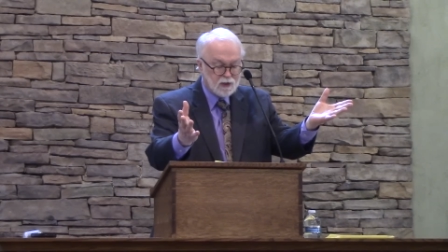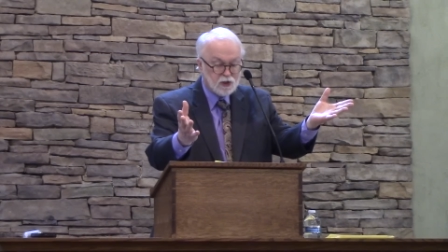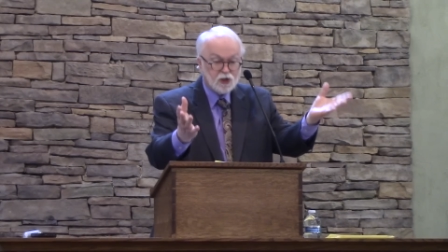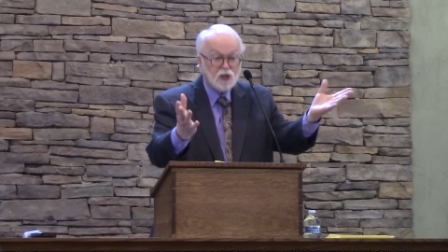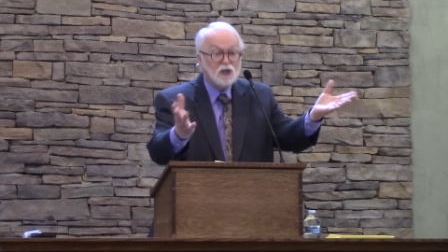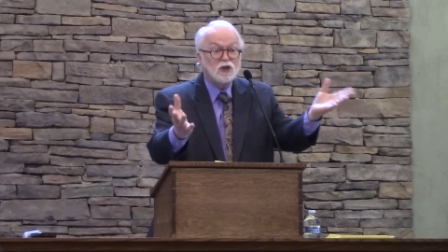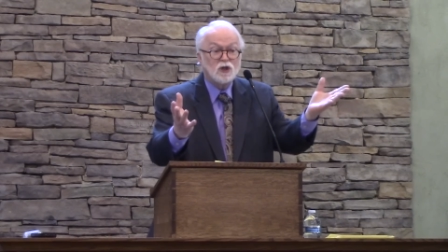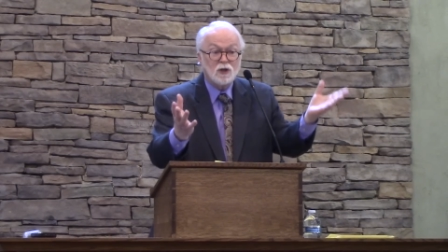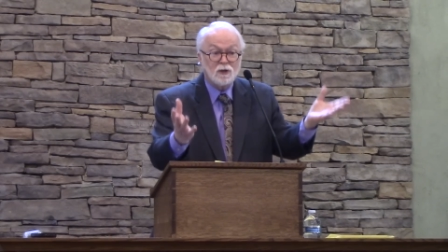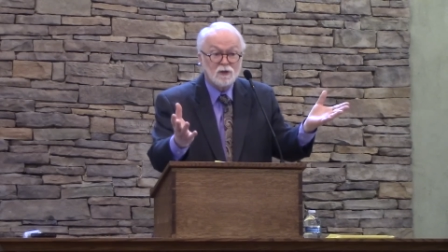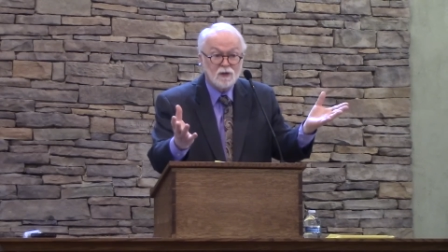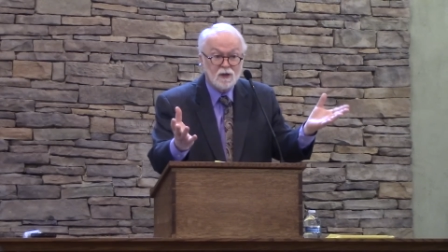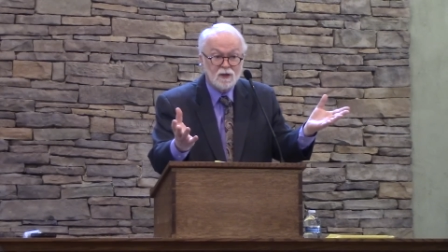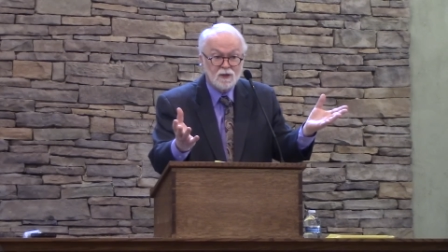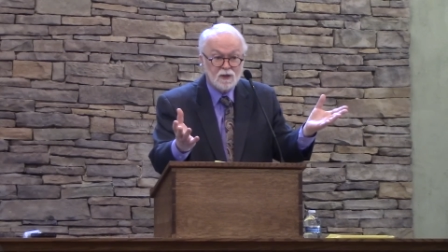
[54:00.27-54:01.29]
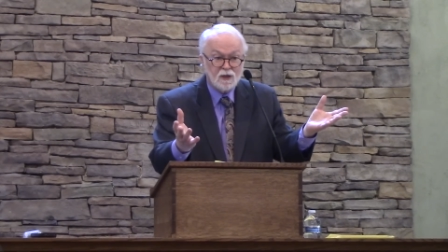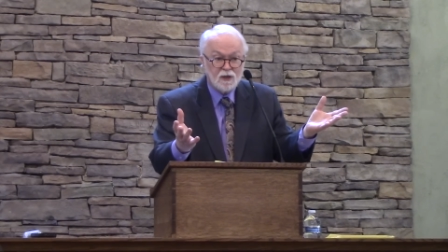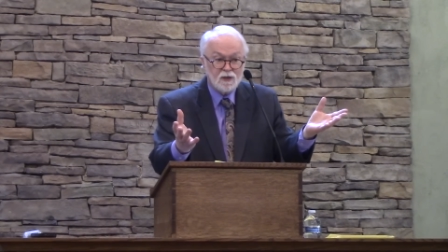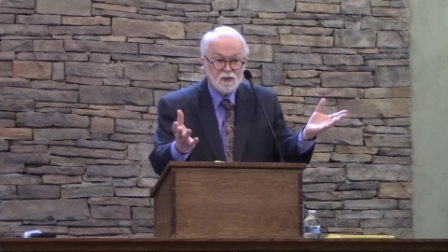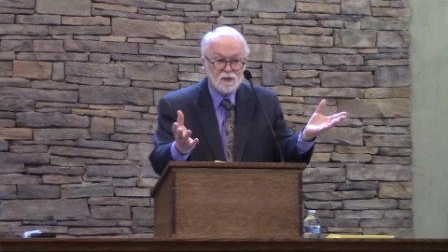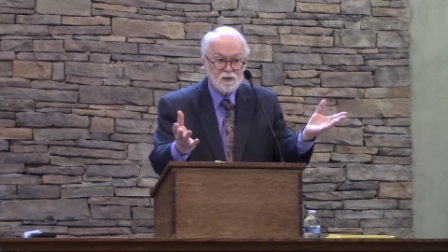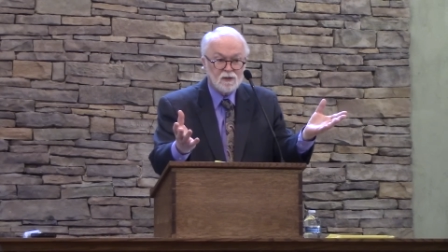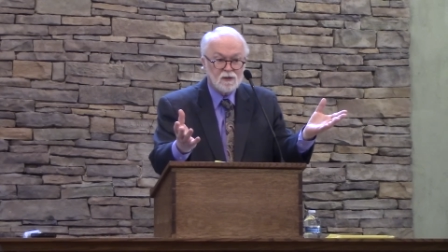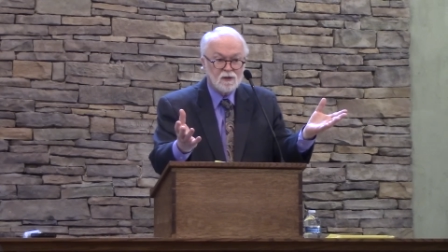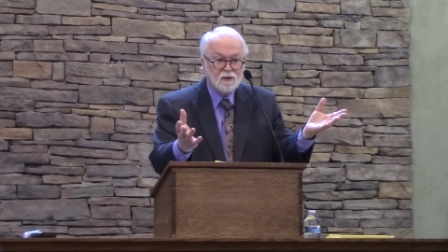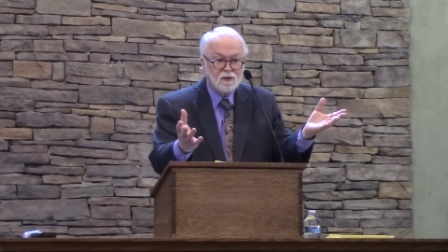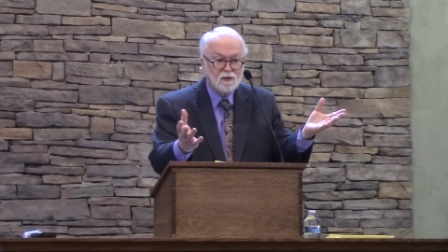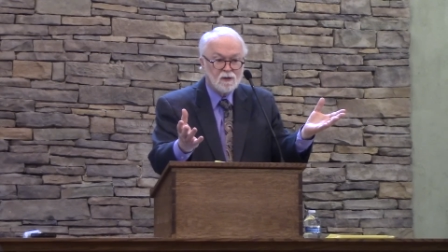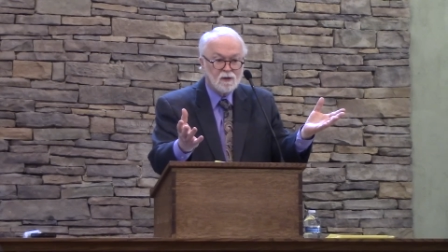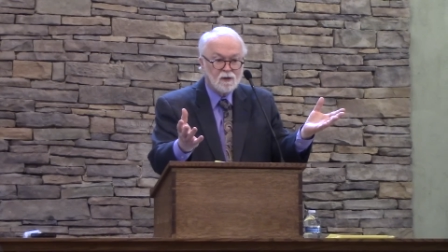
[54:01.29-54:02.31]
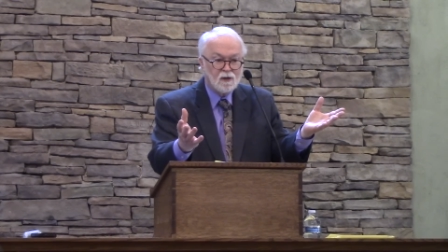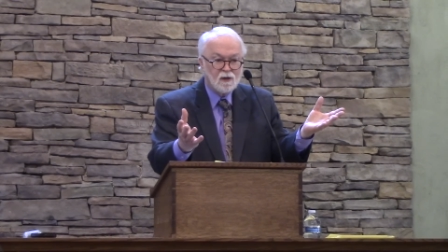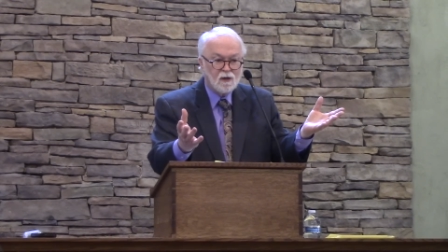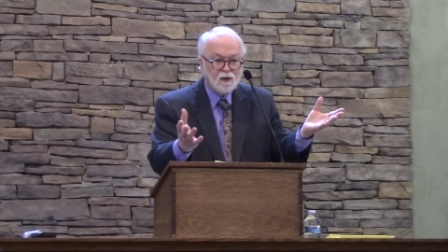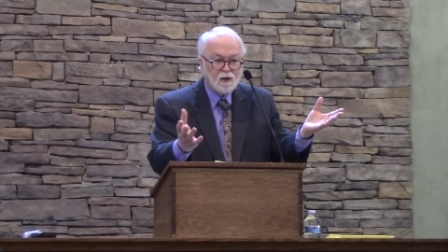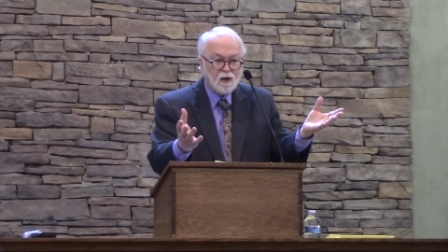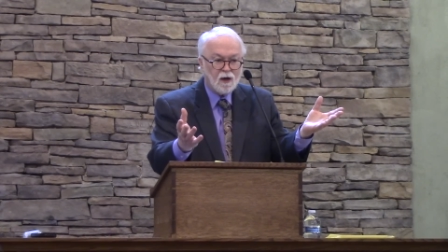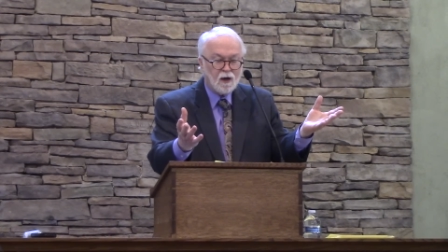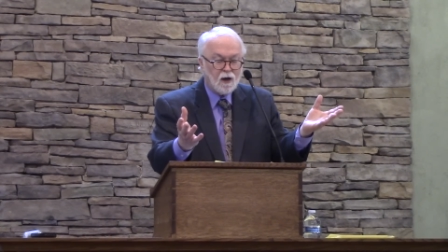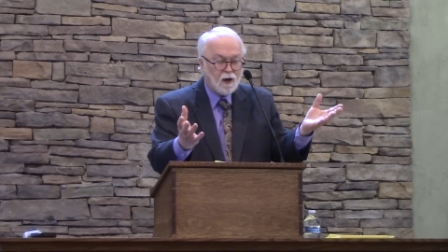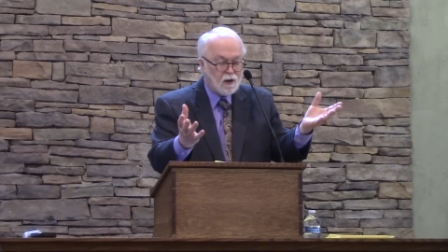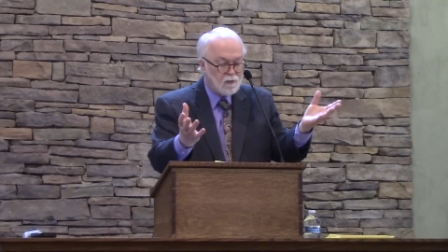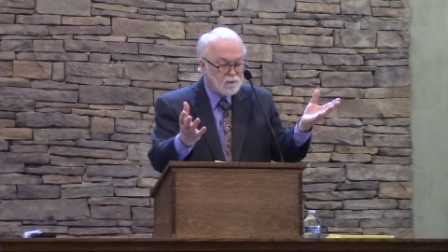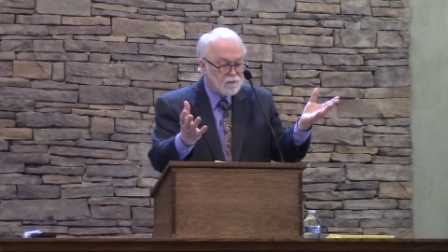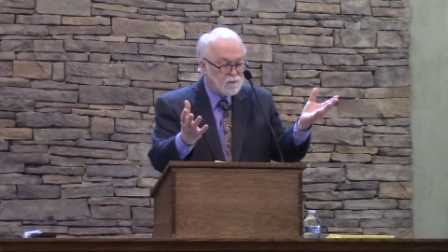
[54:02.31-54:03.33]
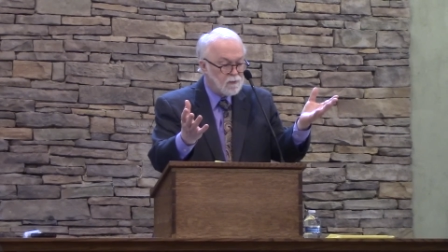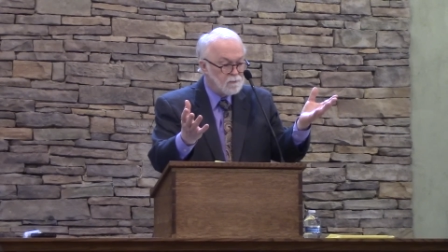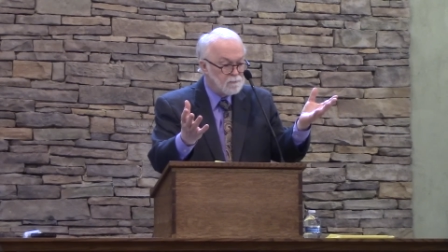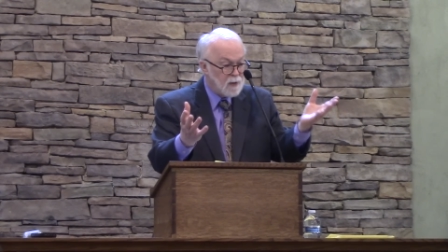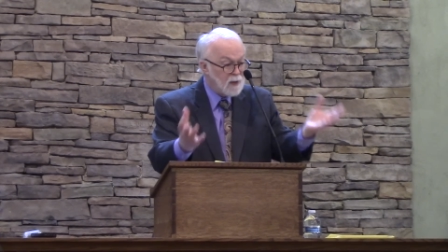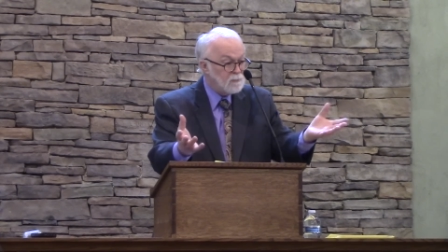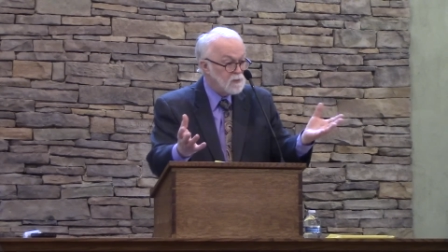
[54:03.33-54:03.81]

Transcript: extension in a sense of